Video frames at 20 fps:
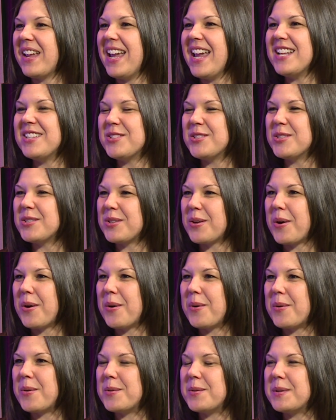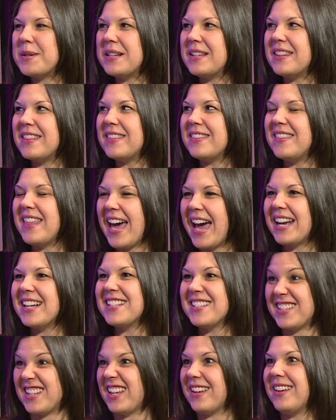And so that
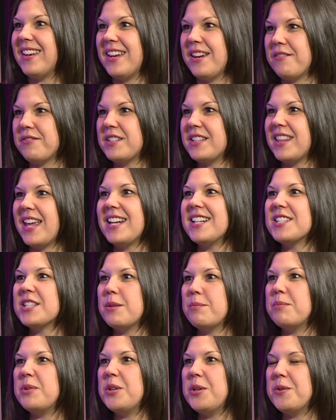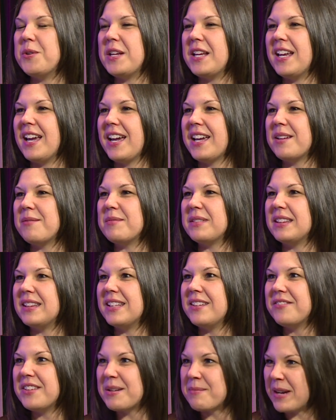is the gift. That is the beauty. I am
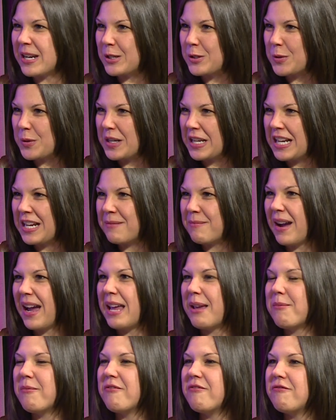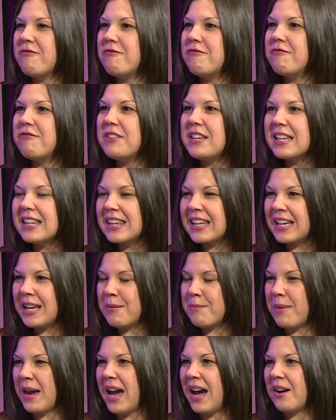living my dream. I am feeling
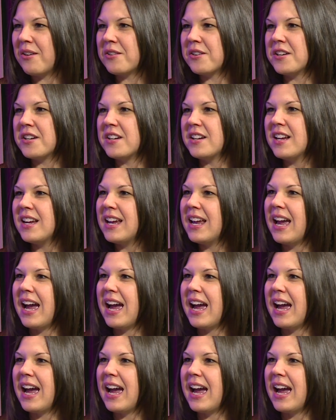empowered.